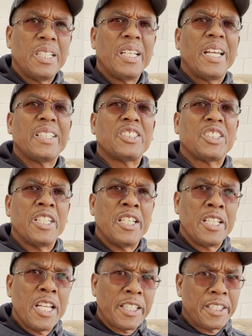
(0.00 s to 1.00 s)
It's
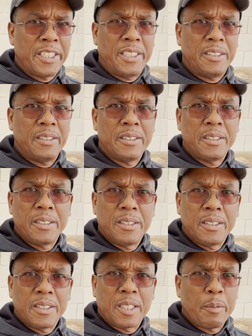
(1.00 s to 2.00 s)
nothing
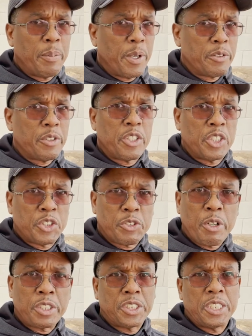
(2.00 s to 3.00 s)
compared to the
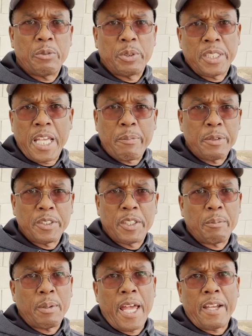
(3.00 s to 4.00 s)
destruction that was happening to the
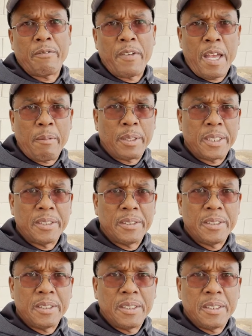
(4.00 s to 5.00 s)
black family
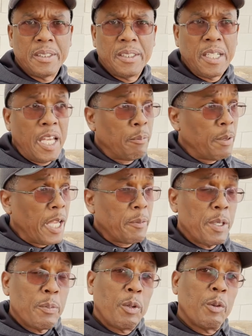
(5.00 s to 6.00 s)
and black
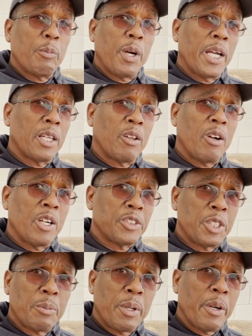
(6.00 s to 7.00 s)
people by and large
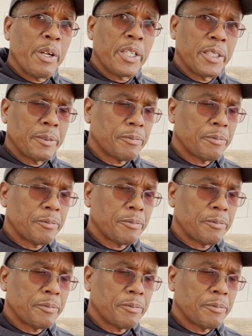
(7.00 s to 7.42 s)
in America.